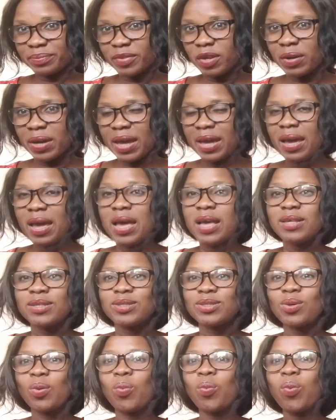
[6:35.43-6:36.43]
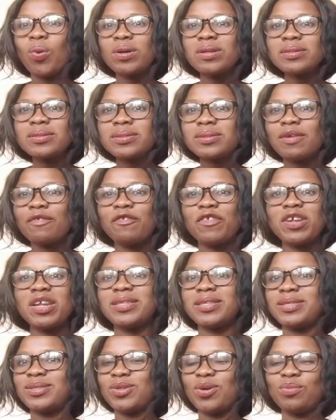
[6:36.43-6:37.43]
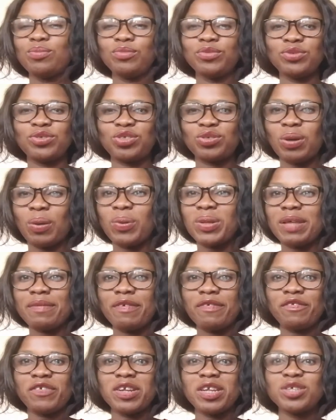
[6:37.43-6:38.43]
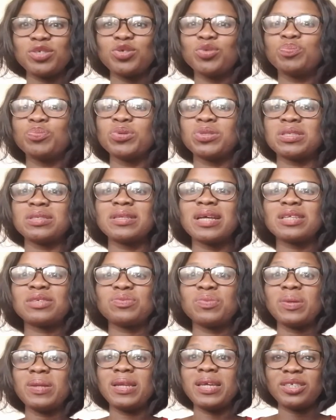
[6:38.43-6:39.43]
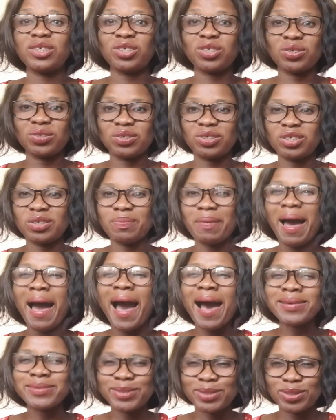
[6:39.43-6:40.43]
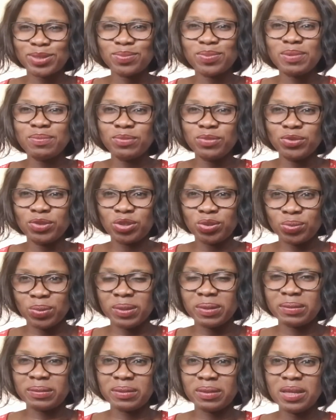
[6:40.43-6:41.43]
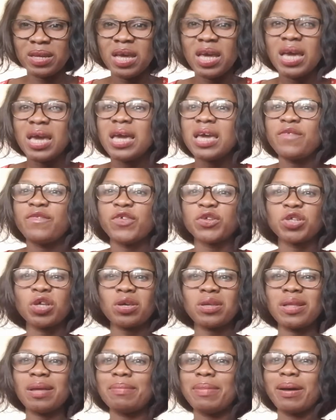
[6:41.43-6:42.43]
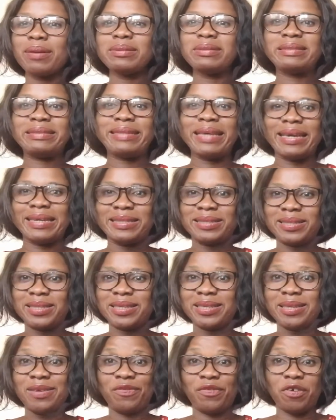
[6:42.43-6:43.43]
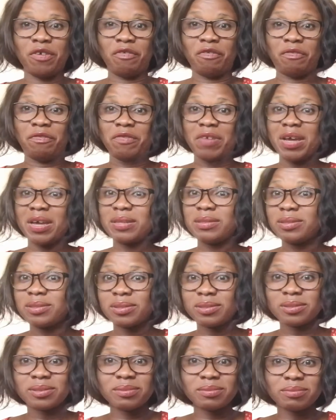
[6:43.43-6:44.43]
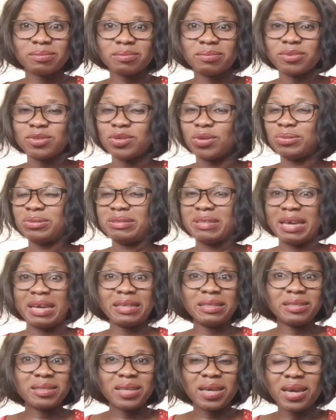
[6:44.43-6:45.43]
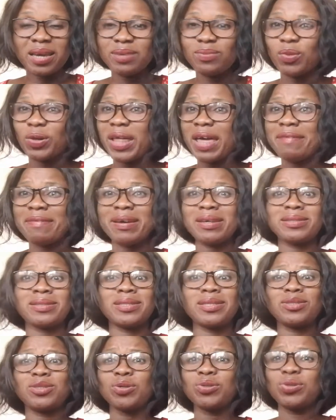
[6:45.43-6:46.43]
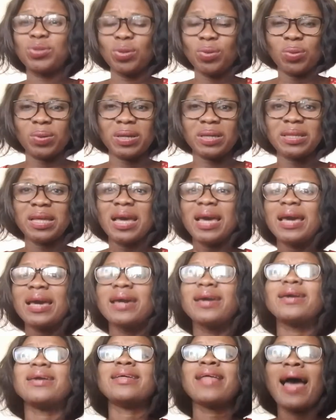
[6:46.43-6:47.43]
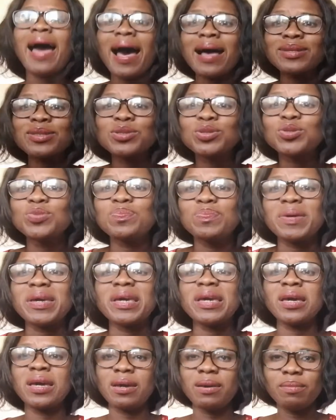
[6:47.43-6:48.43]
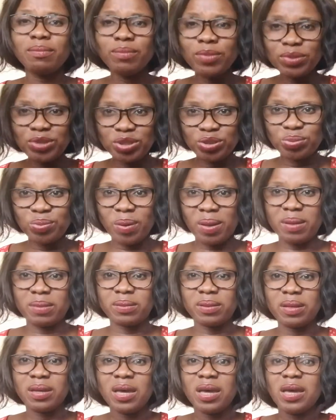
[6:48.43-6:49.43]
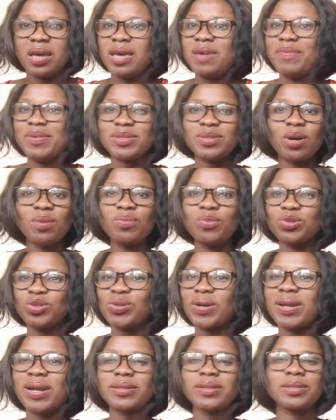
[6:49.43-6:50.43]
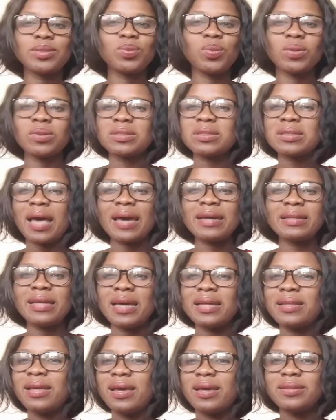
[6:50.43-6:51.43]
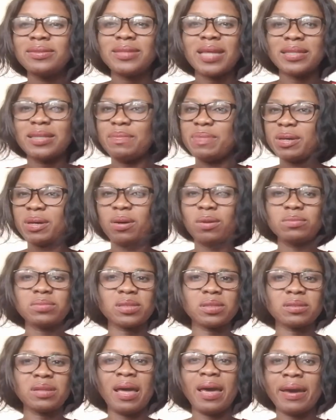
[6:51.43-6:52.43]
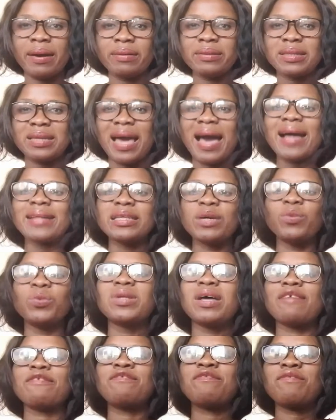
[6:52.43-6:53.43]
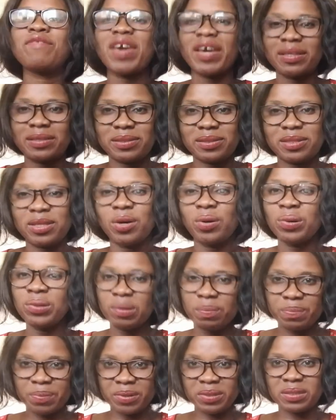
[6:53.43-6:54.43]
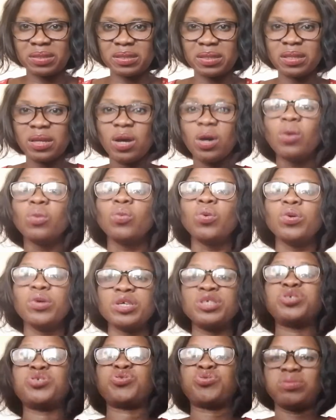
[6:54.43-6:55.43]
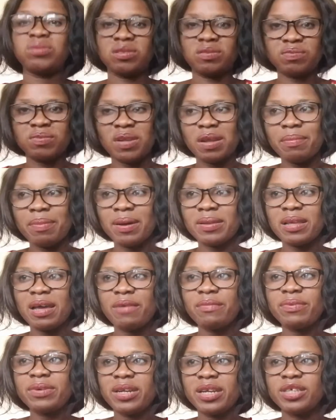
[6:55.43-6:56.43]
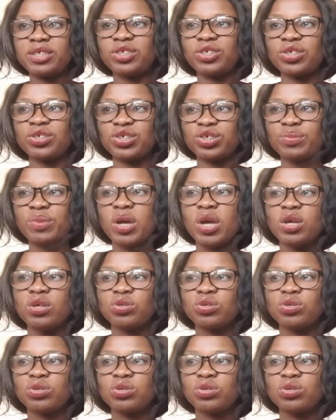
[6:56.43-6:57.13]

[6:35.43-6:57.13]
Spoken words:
Okay, so once the feeling is not mutual, whatever feelings you put in that relationship has to be mutual. If you're talking about dating, if your friends, you're dating, whatever it is you're doing, it has to be mutual. If it's not mutual and it's one-sided, then it becomes unhealthy and it would affect the other person who is truthful about that relationship.